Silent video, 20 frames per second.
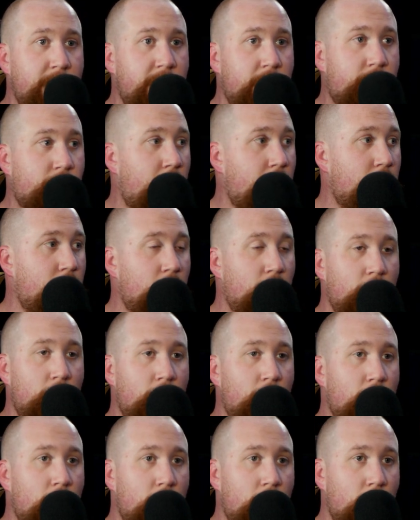Nick's like,
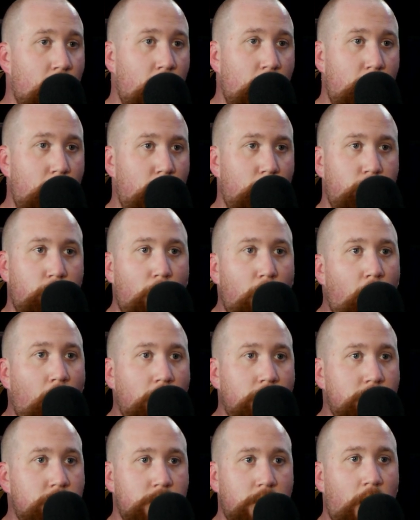uh, what?